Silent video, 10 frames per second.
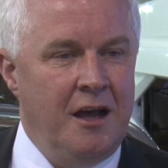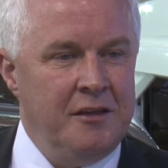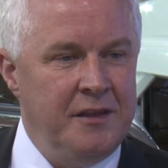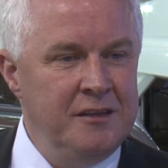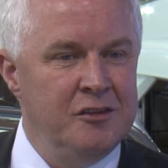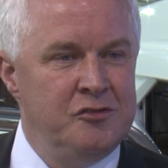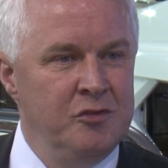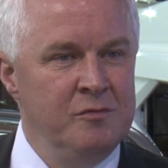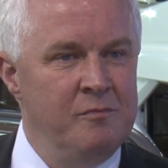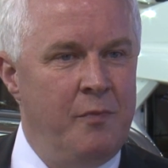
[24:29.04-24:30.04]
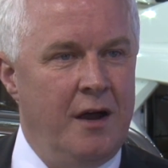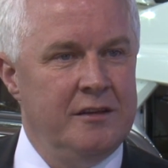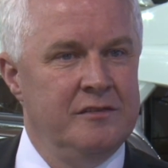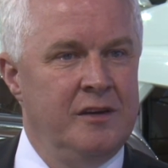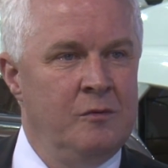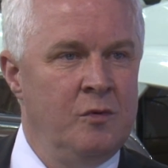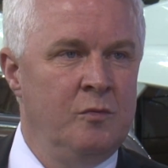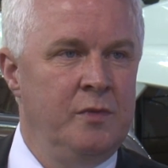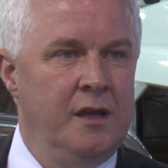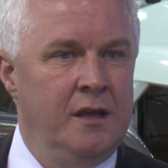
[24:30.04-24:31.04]
I think the doom part of it will
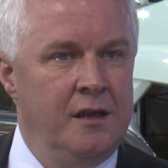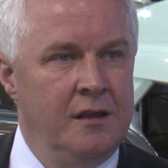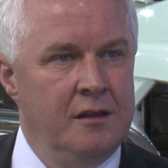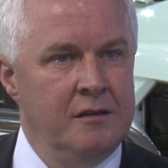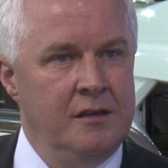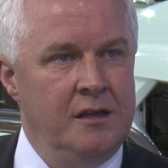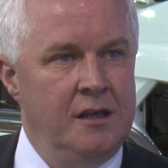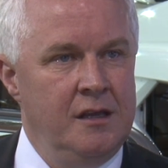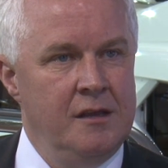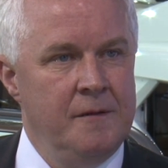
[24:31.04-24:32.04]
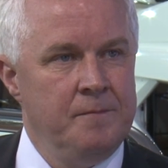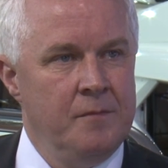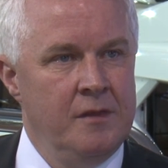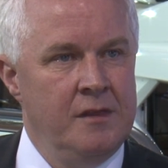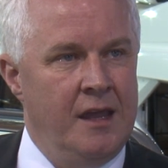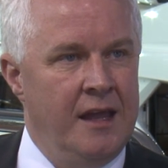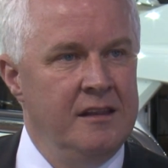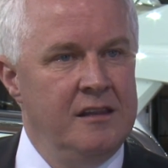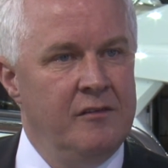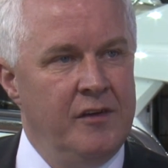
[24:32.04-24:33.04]
be the
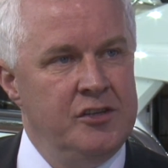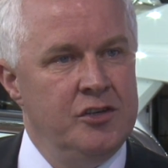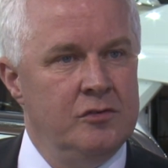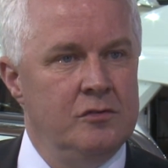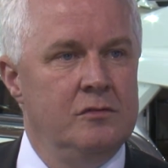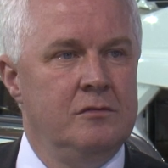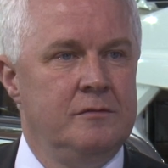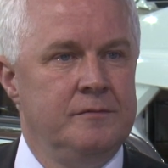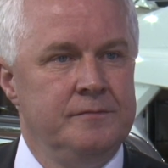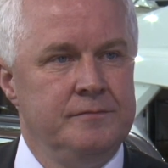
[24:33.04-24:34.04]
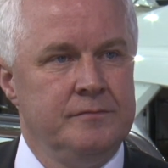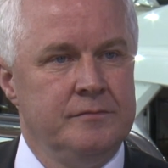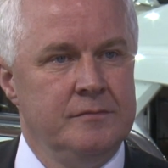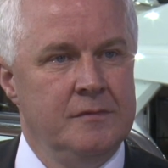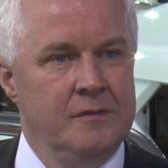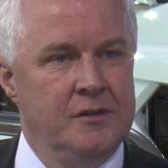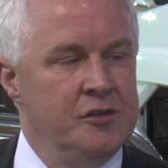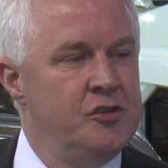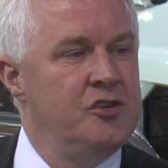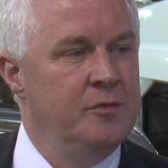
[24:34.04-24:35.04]
individual
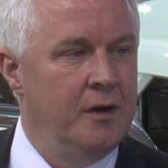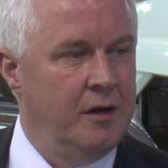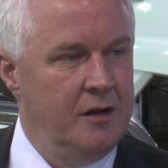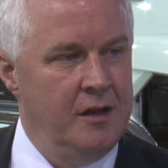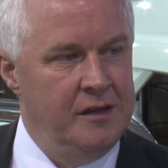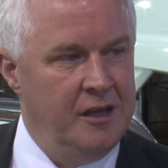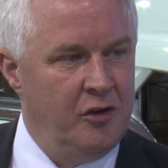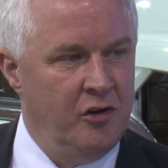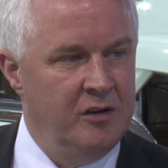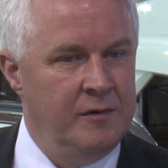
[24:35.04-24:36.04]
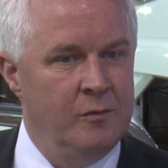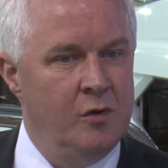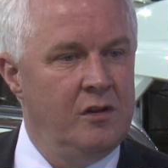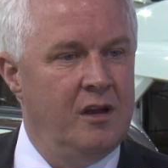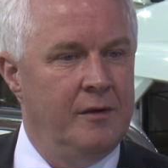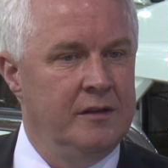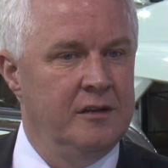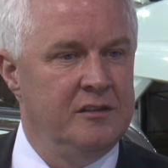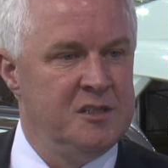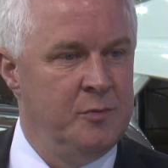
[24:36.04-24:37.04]
consumer in the economy will come
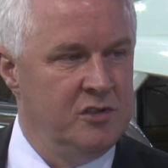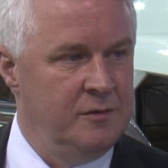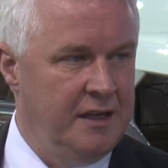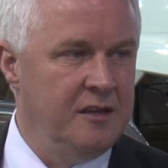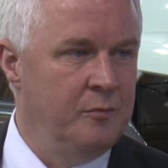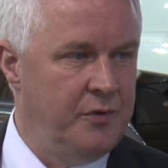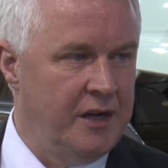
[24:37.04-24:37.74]
under disposable income